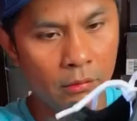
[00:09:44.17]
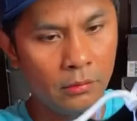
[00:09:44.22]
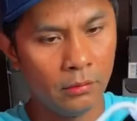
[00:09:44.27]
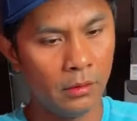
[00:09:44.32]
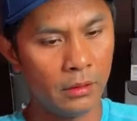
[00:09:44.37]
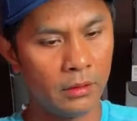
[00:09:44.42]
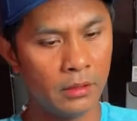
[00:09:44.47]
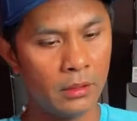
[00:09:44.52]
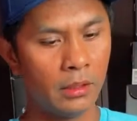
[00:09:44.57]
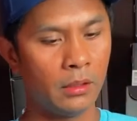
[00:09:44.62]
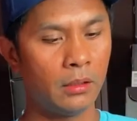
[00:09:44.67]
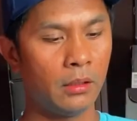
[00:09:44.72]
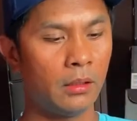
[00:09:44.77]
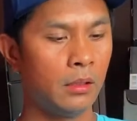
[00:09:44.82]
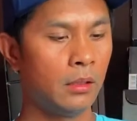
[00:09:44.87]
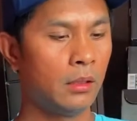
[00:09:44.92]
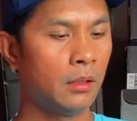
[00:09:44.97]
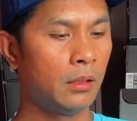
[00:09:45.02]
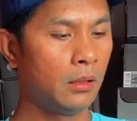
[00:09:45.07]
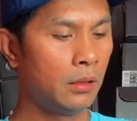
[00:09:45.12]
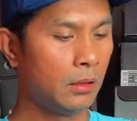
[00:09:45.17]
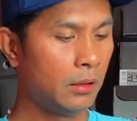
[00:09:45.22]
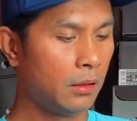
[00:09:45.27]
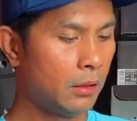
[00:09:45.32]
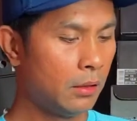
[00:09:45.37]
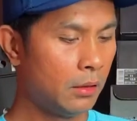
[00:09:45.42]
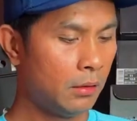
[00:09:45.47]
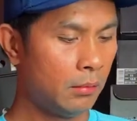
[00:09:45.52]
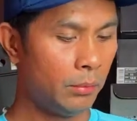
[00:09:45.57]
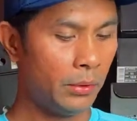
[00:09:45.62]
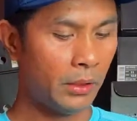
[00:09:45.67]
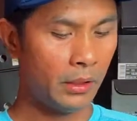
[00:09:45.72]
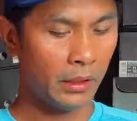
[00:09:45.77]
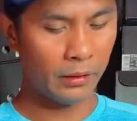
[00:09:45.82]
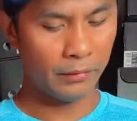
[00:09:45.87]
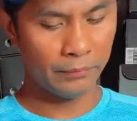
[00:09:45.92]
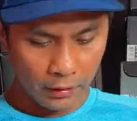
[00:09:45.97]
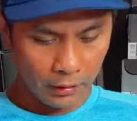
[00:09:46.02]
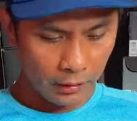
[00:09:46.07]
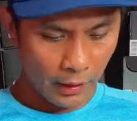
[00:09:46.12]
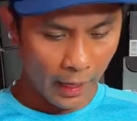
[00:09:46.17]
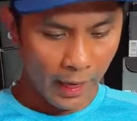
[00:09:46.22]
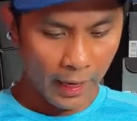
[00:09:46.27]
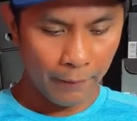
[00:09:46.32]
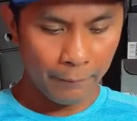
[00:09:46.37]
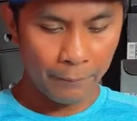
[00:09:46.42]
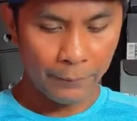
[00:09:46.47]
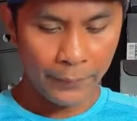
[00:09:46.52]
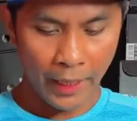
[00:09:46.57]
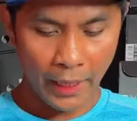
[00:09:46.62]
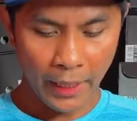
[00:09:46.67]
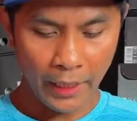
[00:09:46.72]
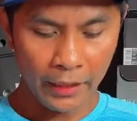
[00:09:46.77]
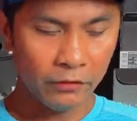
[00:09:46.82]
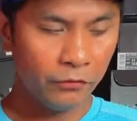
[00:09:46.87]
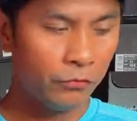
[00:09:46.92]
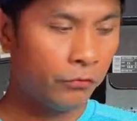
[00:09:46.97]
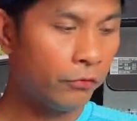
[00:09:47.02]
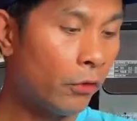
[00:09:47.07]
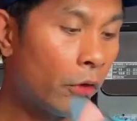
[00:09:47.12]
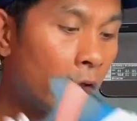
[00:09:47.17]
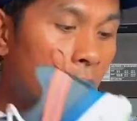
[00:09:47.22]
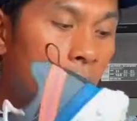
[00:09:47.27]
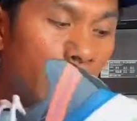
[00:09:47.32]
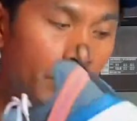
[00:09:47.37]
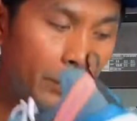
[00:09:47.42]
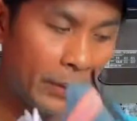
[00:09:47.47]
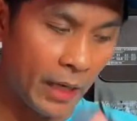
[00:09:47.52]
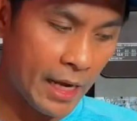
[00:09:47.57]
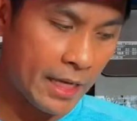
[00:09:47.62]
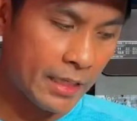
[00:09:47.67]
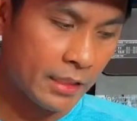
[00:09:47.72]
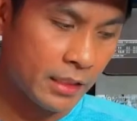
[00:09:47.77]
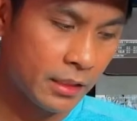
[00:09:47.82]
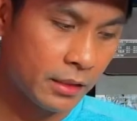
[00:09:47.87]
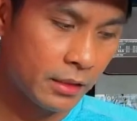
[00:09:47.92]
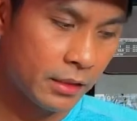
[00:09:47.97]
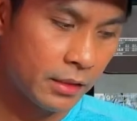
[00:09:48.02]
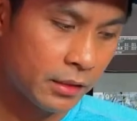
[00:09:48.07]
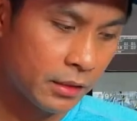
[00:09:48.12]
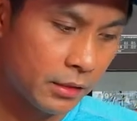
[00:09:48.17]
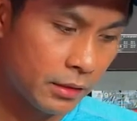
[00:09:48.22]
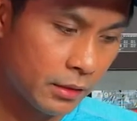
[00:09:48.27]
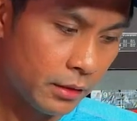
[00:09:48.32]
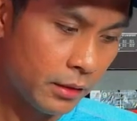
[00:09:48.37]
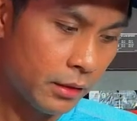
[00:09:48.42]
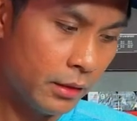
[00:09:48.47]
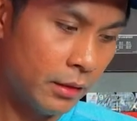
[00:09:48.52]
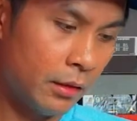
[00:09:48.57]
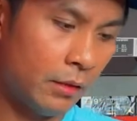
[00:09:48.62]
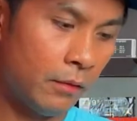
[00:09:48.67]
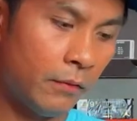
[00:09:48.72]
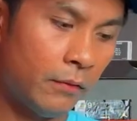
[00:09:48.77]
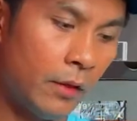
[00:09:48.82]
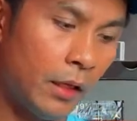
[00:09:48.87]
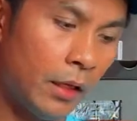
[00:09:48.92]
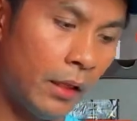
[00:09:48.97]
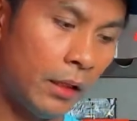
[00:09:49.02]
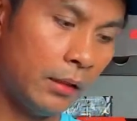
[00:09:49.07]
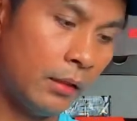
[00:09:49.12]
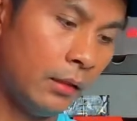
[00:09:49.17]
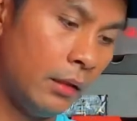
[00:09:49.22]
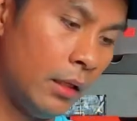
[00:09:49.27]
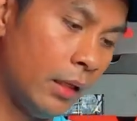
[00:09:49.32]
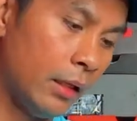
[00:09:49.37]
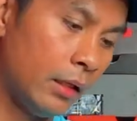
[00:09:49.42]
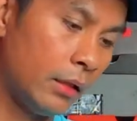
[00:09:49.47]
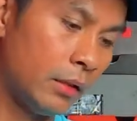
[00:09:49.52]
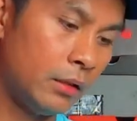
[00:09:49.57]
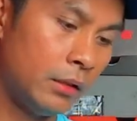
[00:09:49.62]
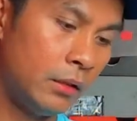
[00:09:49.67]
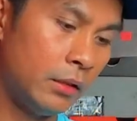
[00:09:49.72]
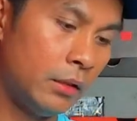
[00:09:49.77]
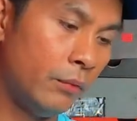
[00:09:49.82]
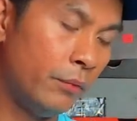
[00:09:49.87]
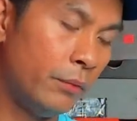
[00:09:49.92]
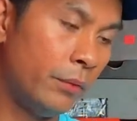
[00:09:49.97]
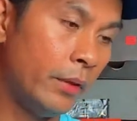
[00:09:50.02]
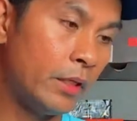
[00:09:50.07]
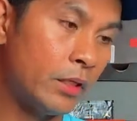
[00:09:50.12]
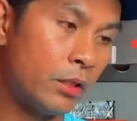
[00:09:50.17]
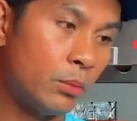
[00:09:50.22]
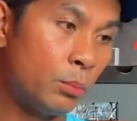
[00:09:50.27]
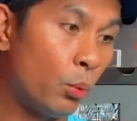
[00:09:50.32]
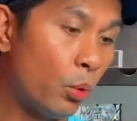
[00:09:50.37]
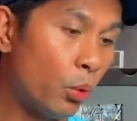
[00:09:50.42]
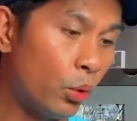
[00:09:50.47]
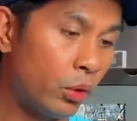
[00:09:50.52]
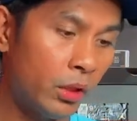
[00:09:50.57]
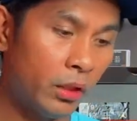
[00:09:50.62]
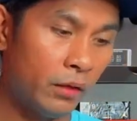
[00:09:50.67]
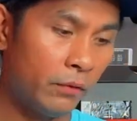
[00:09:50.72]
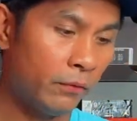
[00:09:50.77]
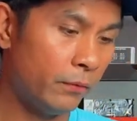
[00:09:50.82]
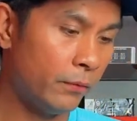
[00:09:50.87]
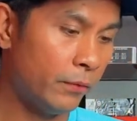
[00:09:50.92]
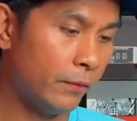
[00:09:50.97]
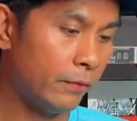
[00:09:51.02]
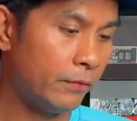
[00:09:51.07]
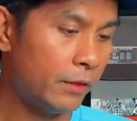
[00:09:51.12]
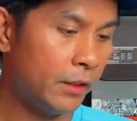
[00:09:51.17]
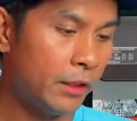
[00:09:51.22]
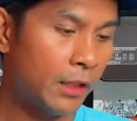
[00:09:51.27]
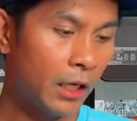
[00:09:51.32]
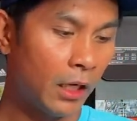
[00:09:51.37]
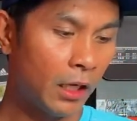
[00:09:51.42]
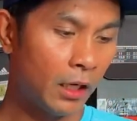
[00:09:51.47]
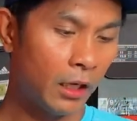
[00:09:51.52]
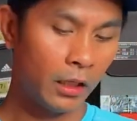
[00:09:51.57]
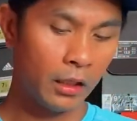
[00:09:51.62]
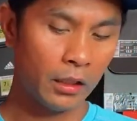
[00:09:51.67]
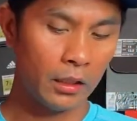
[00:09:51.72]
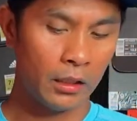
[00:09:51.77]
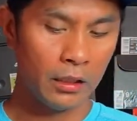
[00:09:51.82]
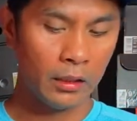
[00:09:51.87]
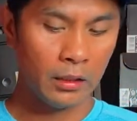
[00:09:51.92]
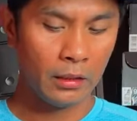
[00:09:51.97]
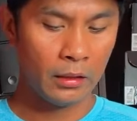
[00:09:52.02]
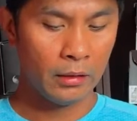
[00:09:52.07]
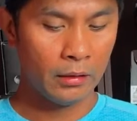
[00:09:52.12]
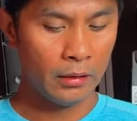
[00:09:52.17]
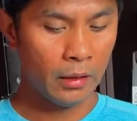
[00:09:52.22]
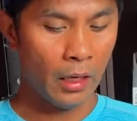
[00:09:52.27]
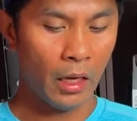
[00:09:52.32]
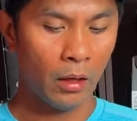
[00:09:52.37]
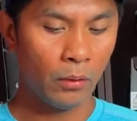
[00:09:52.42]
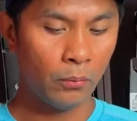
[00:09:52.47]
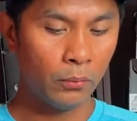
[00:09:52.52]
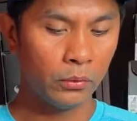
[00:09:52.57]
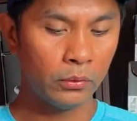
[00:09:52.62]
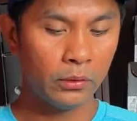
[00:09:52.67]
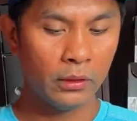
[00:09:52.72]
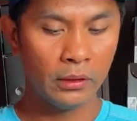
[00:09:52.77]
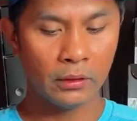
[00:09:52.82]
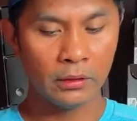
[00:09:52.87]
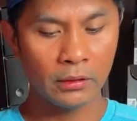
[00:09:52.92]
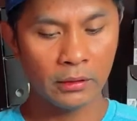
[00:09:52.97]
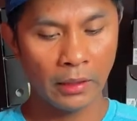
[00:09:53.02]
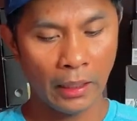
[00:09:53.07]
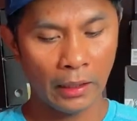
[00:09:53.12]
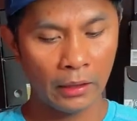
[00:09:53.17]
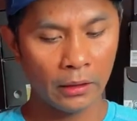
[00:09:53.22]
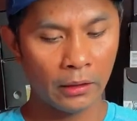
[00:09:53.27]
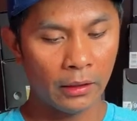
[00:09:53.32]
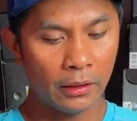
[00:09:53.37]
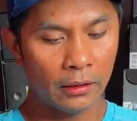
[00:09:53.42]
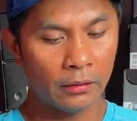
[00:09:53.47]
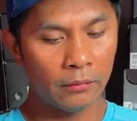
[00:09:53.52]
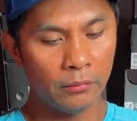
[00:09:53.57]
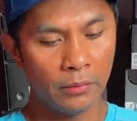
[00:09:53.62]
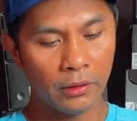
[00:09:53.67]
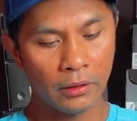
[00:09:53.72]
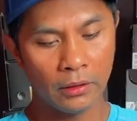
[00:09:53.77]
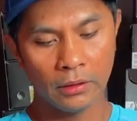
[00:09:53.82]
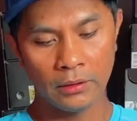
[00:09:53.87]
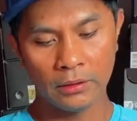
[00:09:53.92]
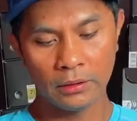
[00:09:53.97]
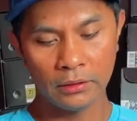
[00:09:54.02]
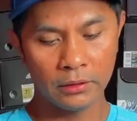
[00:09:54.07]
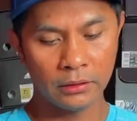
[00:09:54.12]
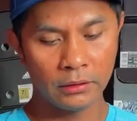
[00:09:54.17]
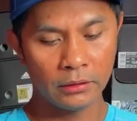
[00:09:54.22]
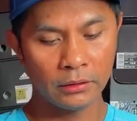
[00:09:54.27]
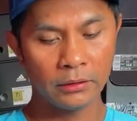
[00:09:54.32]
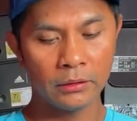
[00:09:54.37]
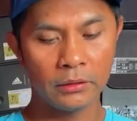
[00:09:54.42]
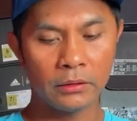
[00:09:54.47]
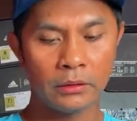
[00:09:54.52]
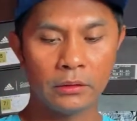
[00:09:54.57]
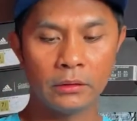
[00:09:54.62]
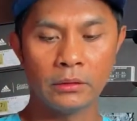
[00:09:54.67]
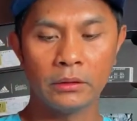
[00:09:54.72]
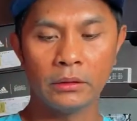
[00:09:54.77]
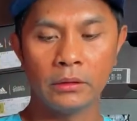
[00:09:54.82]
That's it. But not bad for the price. If it's more than $50, I wouldn't take it because